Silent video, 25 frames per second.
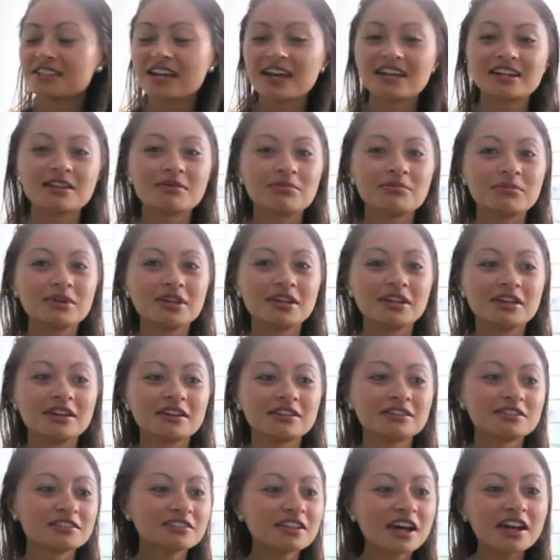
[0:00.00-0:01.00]
I had to be
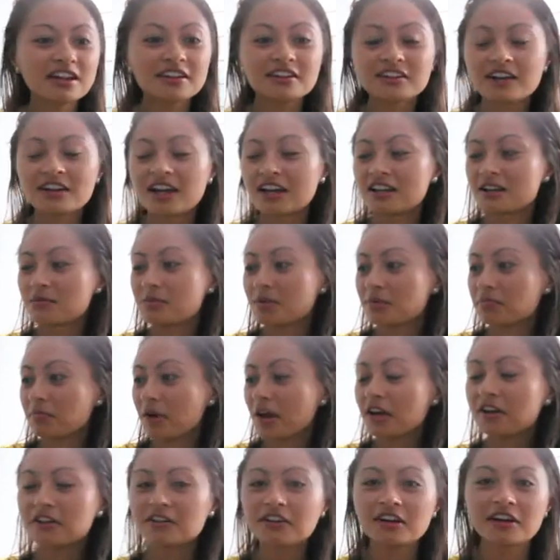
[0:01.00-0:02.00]
a designer, I had to be a
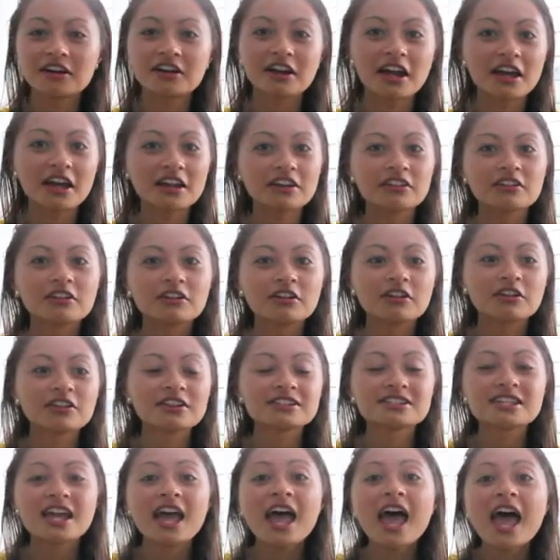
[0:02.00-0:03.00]
pattern cutter, I had to learn all
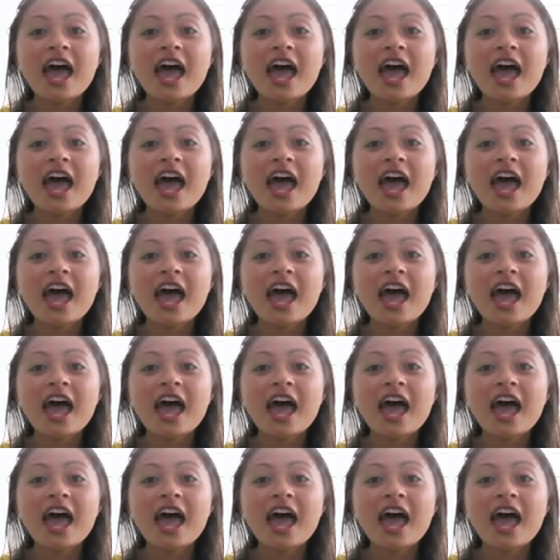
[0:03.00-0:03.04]
this.